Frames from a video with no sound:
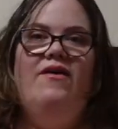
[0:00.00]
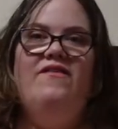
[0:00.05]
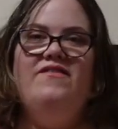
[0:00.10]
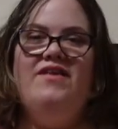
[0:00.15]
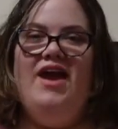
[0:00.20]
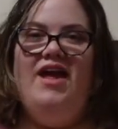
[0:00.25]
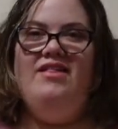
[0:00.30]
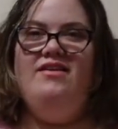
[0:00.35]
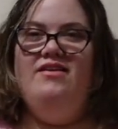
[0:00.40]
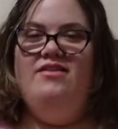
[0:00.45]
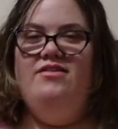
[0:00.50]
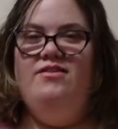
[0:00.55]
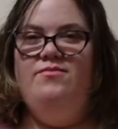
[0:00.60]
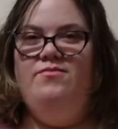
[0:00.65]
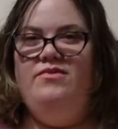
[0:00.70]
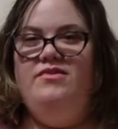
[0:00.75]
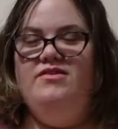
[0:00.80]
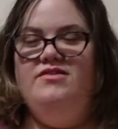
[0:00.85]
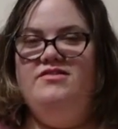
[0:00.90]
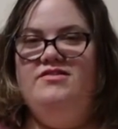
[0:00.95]
I've gathered the
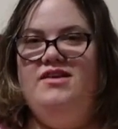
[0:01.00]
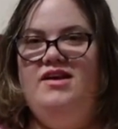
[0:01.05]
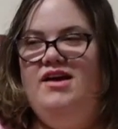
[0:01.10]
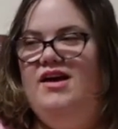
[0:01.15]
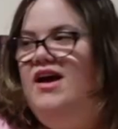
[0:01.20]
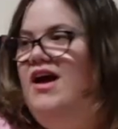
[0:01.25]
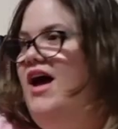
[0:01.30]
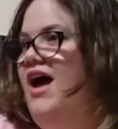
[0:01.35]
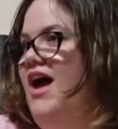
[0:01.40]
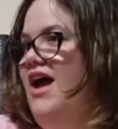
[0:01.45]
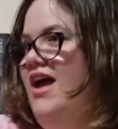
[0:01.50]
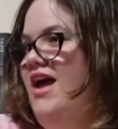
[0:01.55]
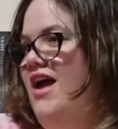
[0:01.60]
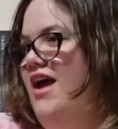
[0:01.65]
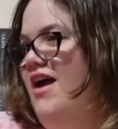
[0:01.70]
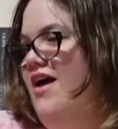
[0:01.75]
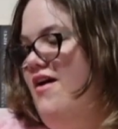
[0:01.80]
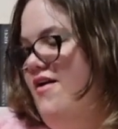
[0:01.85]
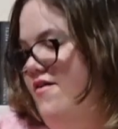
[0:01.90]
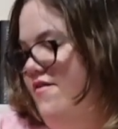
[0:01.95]
books that
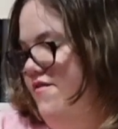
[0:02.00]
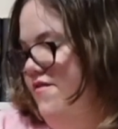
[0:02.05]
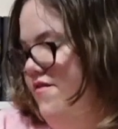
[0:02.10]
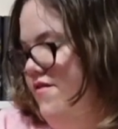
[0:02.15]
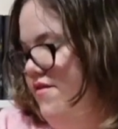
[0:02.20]
I'm